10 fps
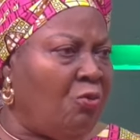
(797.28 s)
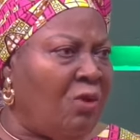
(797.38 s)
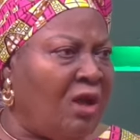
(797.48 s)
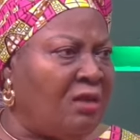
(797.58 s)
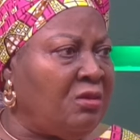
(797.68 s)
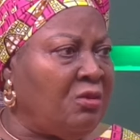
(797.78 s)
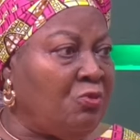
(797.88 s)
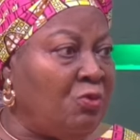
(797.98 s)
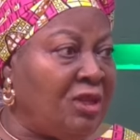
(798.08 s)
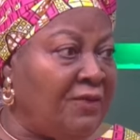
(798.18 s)
One,
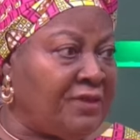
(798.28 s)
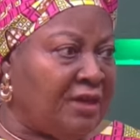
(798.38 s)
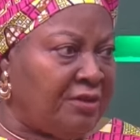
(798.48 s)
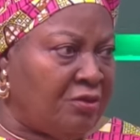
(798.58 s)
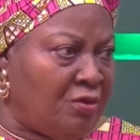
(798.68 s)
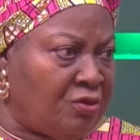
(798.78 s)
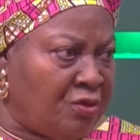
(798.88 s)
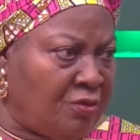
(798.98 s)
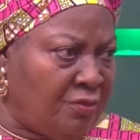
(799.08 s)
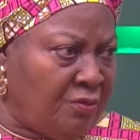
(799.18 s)
we left agriculture.